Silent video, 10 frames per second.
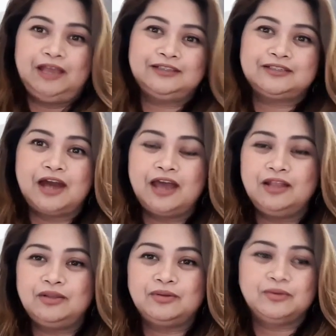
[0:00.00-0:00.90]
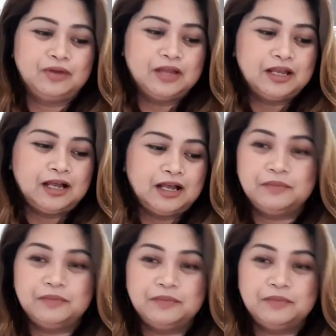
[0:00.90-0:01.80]
tried to
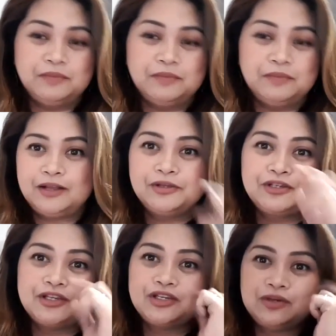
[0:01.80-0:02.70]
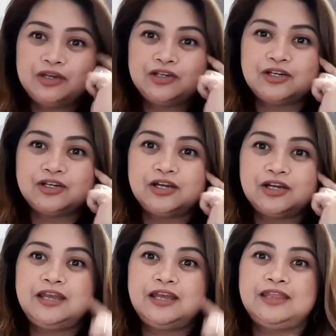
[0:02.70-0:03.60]
manipulate the whole situation,
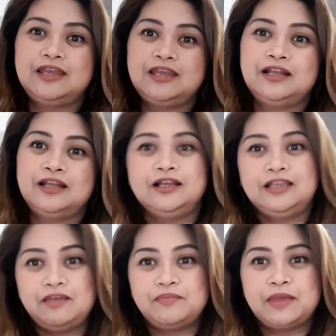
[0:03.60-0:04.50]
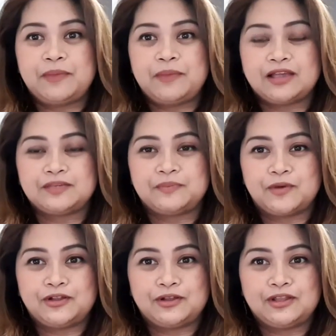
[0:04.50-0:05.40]
and then gave my passport
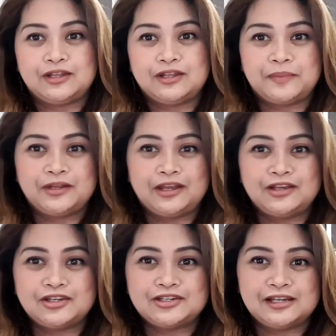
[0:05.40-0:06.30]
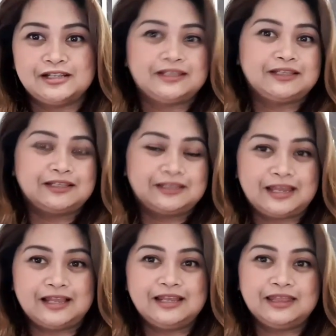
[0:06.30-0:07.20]
to the deportation jail,
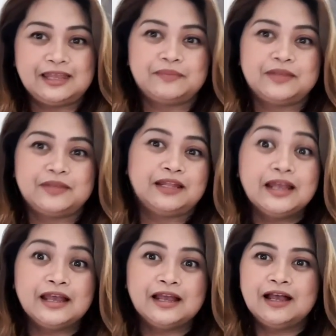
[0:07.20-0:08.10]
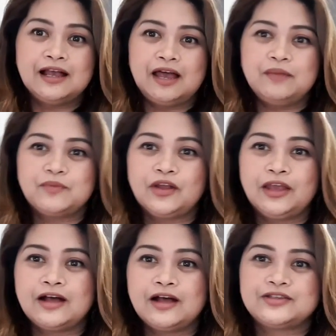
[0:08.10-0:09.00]
telling them that I'm working
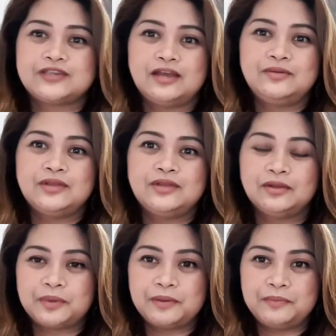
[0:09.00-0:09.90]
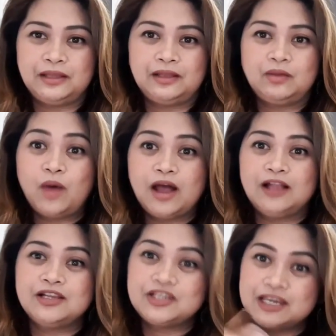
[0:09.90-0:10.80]
outside without permit,
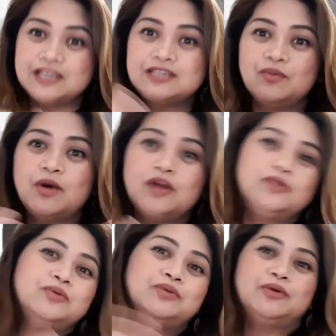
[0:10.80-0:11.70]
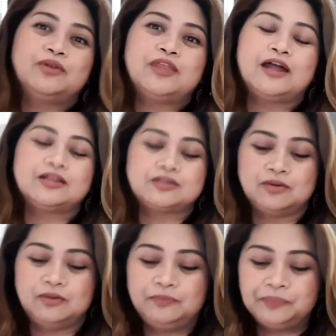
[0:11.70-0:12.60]
while she's the one who took that.
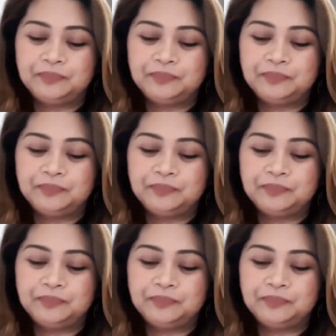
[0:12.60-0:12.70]
So